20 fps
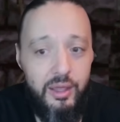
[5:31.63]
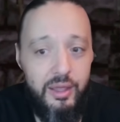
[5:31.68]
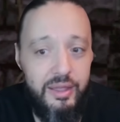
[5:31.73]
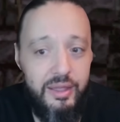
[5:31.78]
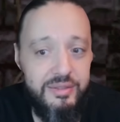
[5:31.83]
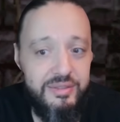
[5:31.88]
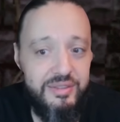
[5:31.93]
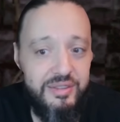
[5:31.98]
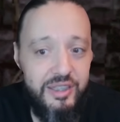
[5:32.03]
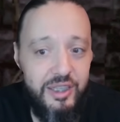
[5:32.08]

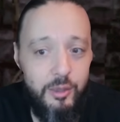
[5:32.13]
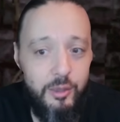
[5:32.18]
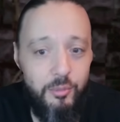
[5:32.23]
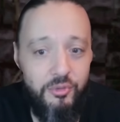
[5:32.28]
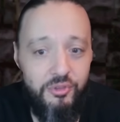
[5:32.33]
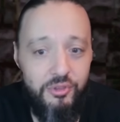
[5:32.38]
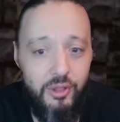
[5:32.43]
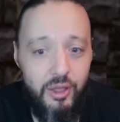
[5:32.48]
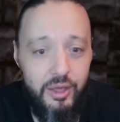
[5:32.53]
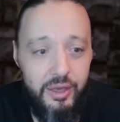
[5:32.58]
It
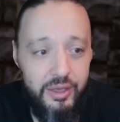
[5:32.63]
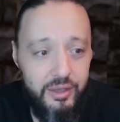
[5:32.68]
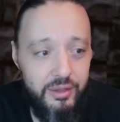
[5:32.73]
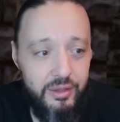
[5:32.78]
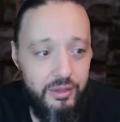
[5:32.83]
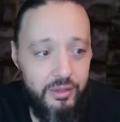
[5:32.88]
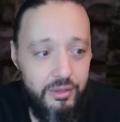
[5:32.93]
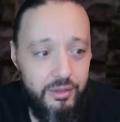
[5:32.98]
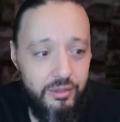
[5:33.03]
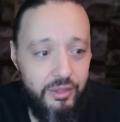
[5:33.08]
seems like
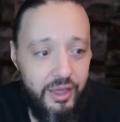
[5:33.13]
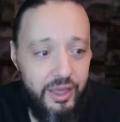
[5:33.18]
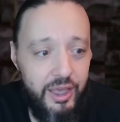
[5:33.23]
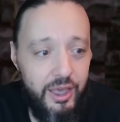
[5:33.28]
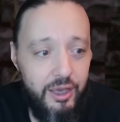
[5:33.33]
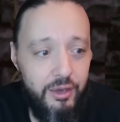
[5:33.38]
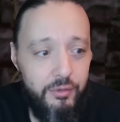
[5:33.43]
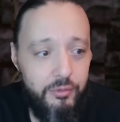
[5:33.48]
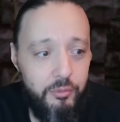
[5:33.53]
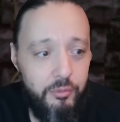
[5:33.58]
they
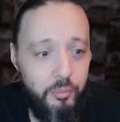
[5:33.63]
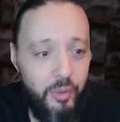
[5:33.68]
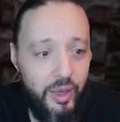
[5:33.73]
have